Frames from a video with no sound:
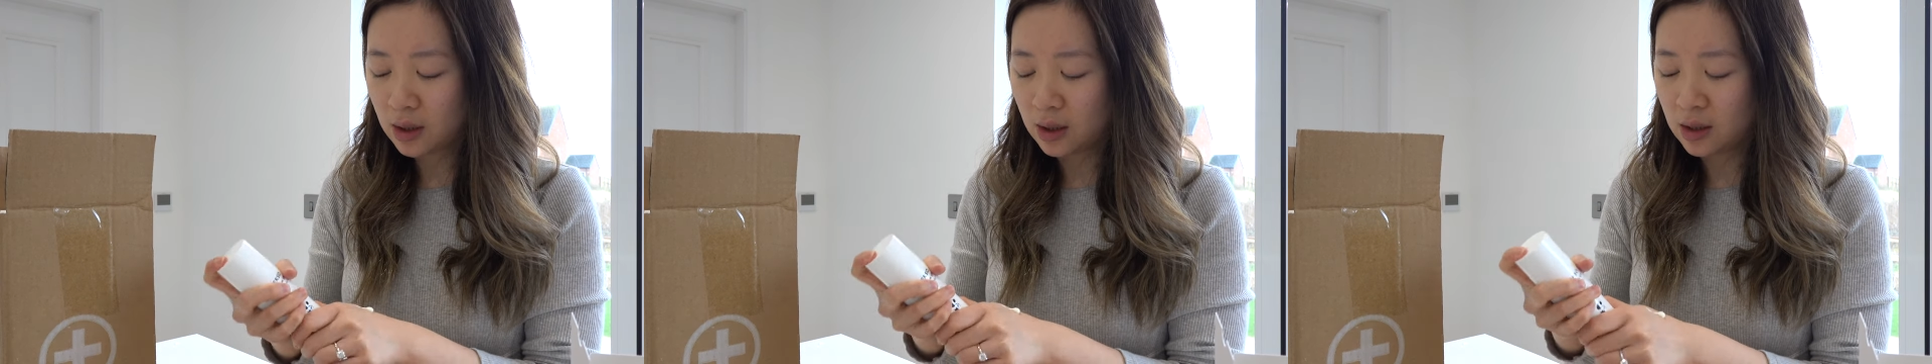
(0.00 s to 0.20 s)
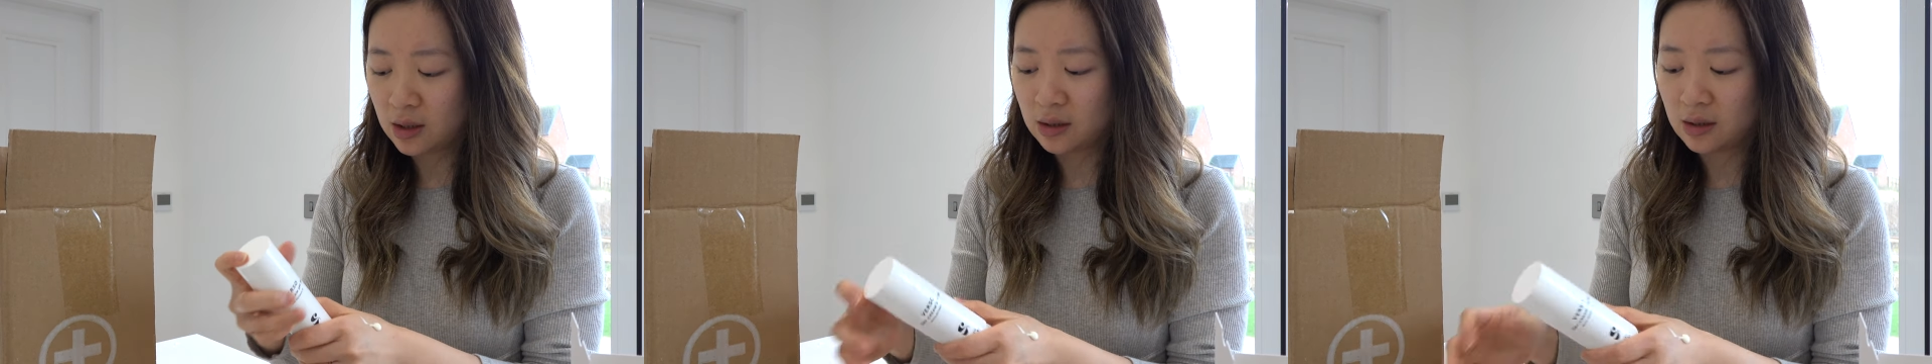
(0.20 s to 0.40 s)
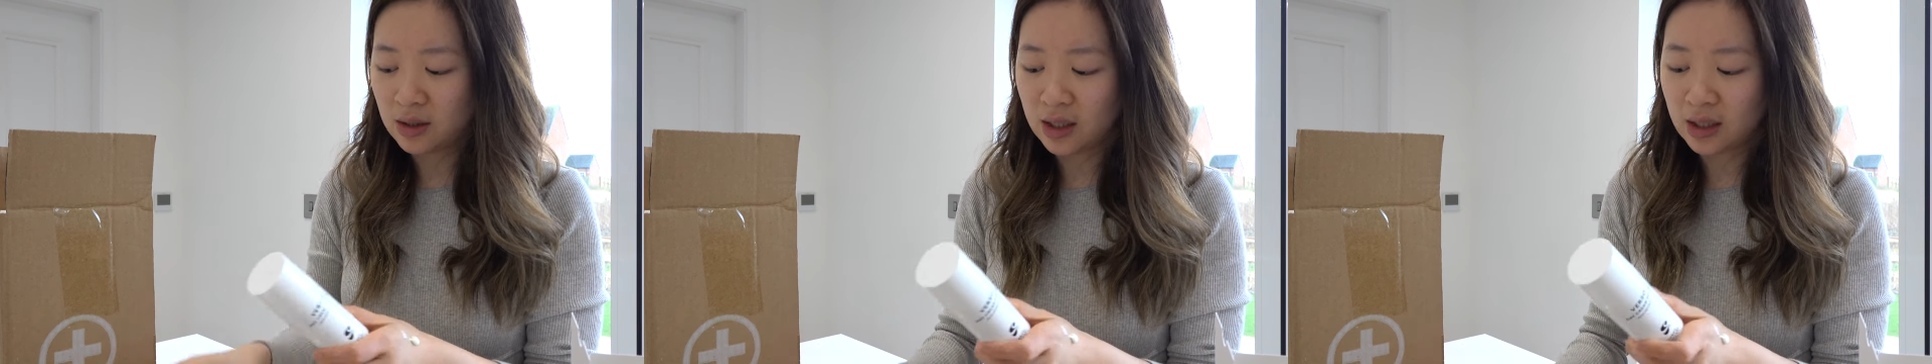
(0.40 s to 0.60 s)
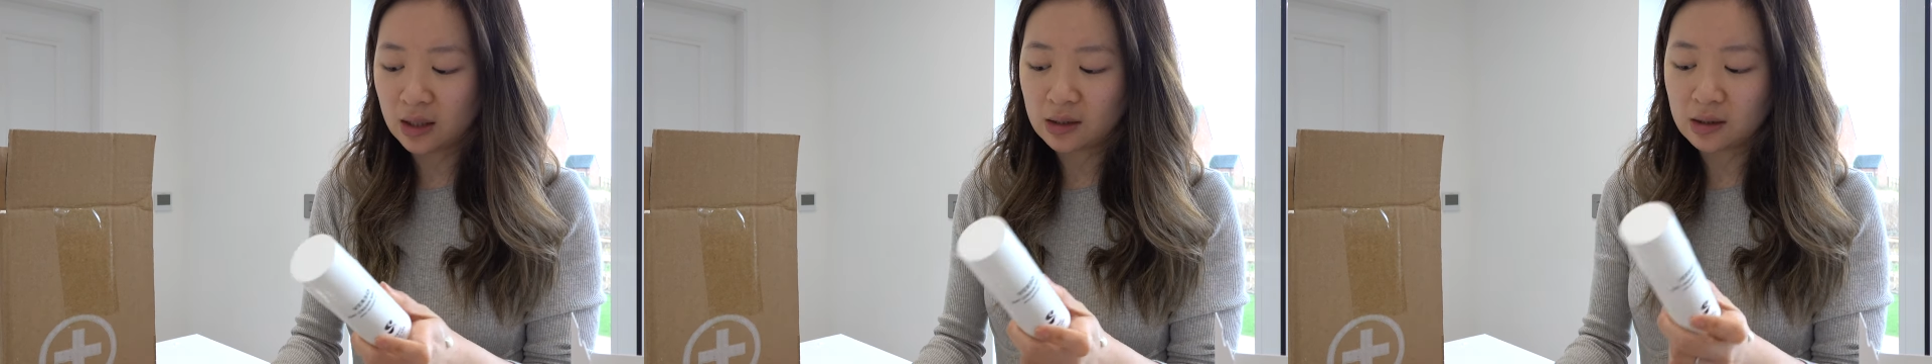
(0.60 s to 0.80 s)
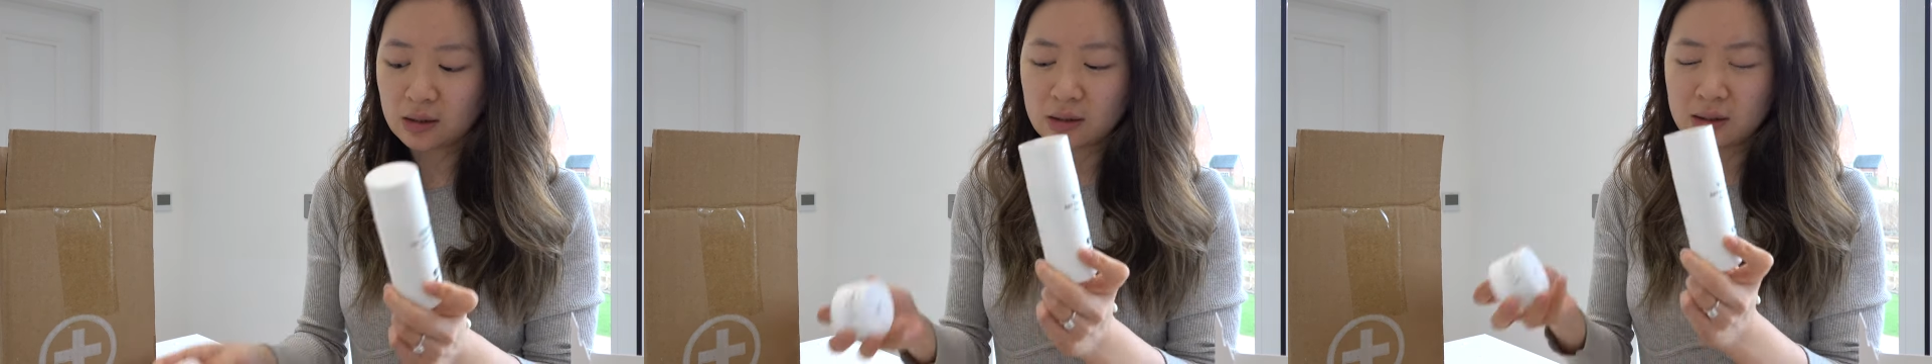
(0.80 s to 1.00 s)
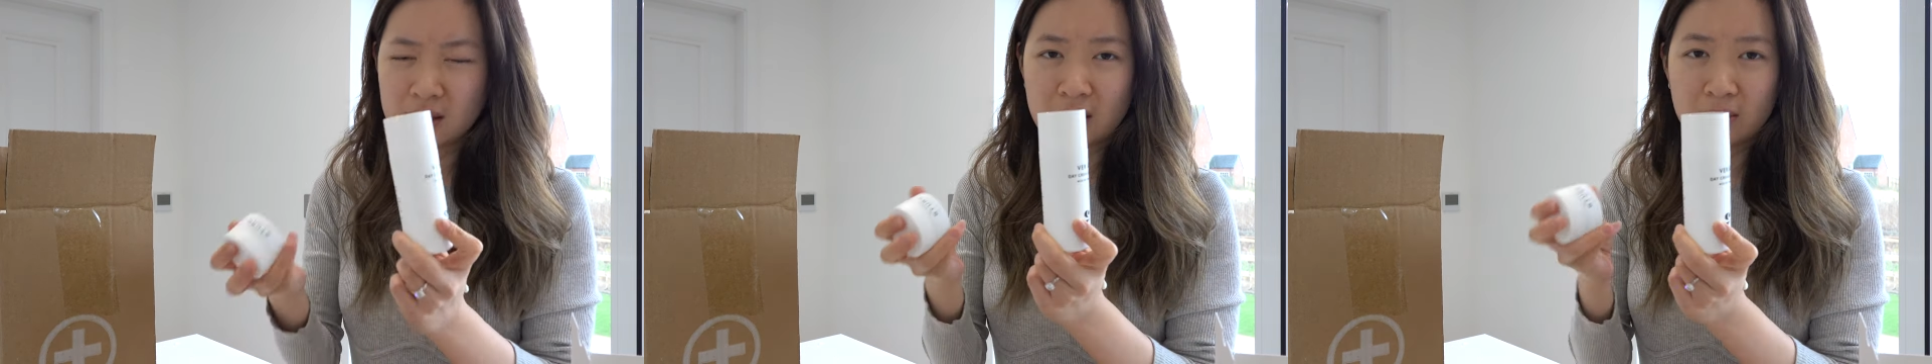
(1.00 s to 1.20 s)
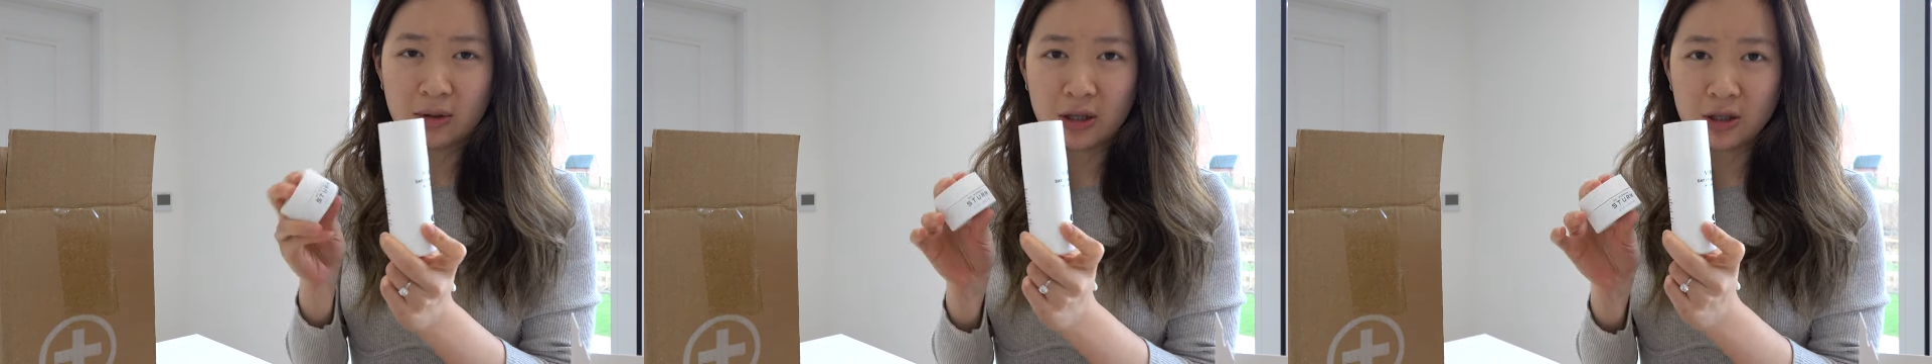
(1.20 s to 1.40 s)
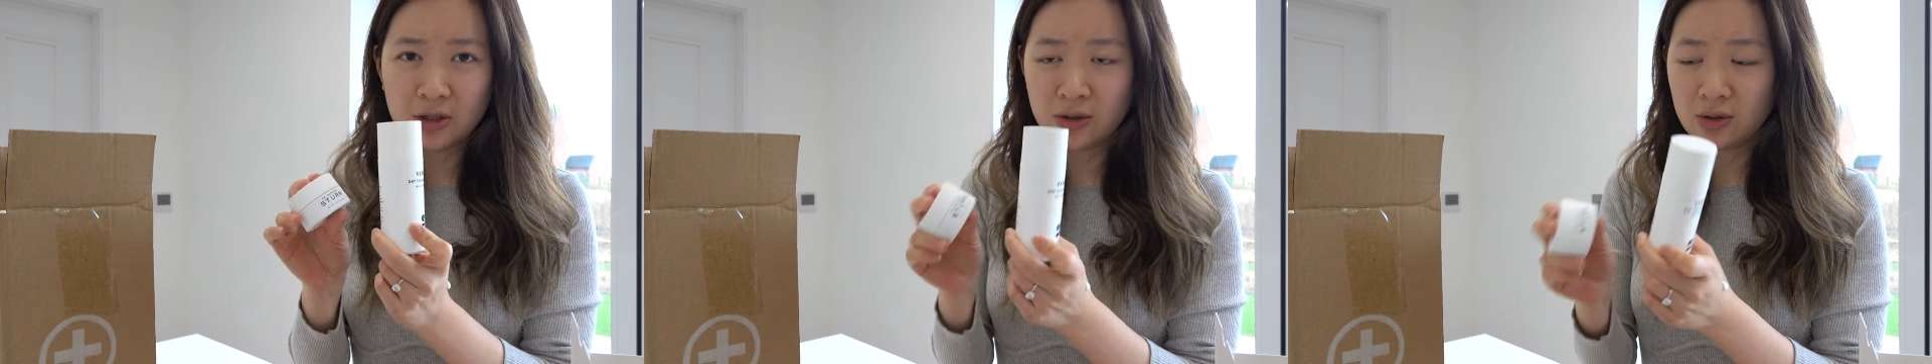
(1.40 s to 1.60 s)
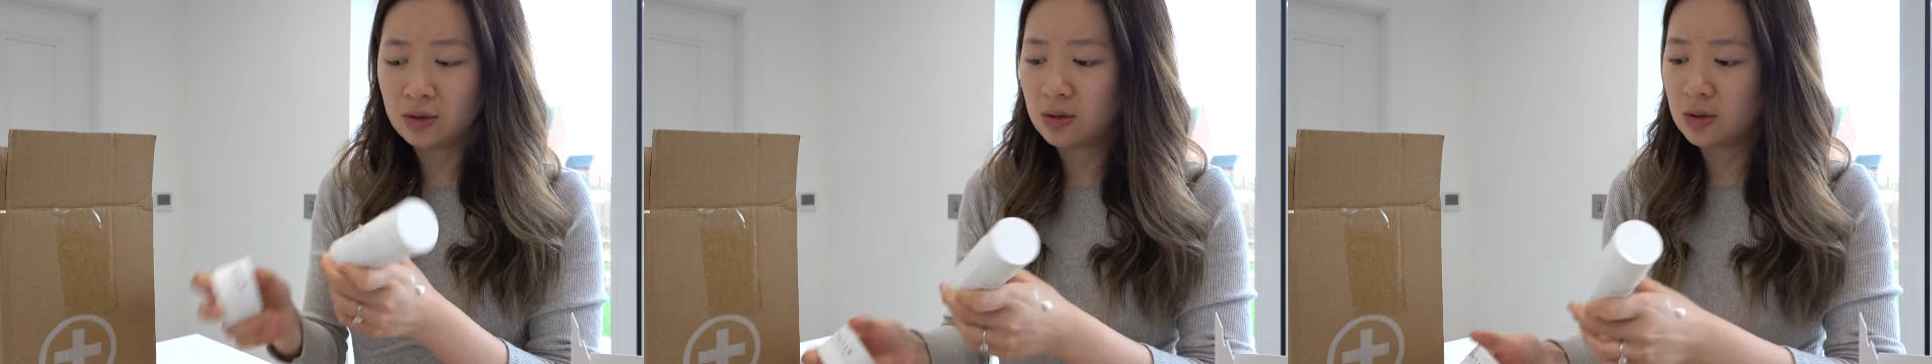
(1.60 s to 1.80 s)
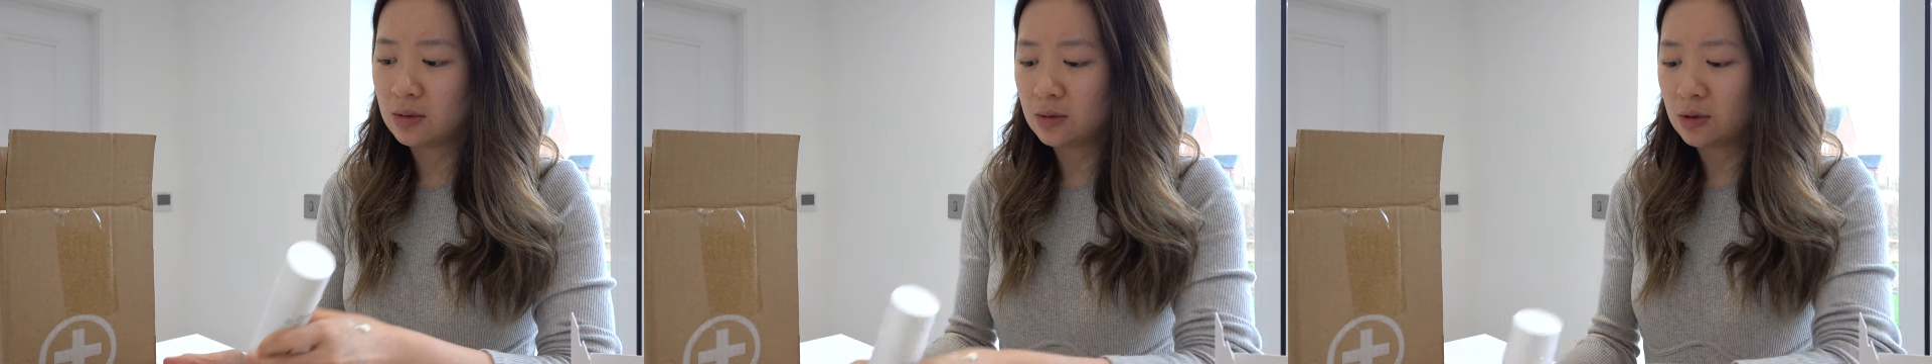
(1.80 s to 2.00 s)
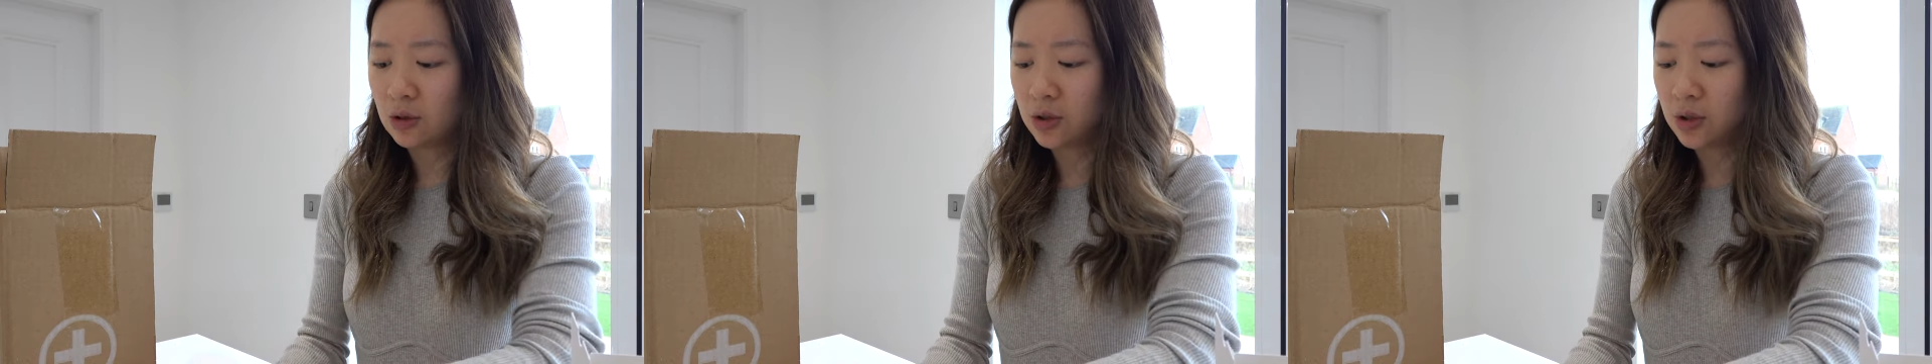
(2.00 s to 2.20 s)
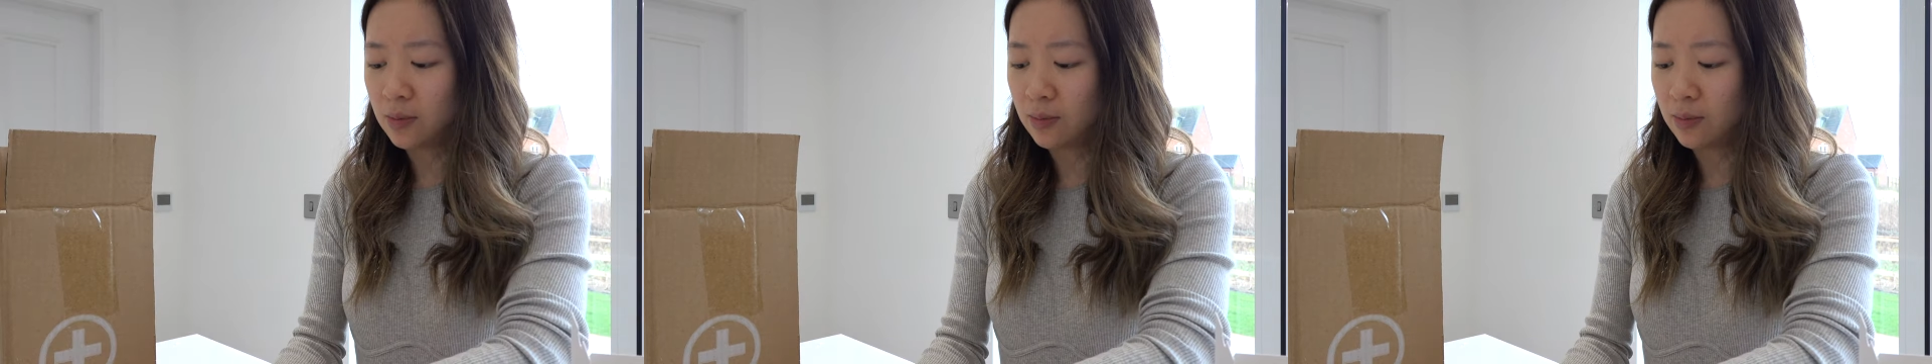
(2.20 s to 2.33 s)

and like similar to Dr.